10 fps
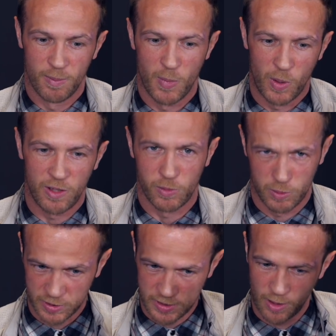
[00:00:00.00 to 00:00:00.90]
my wife, they
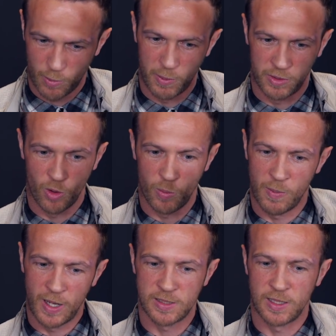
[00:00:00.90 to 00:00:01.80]
were sitting up at the top, but they
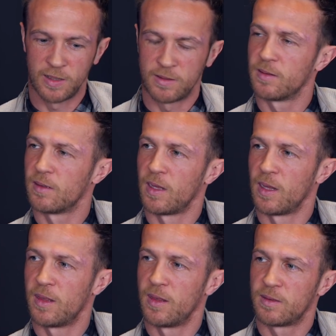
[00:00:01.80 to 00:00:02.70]
managed to get the, uh,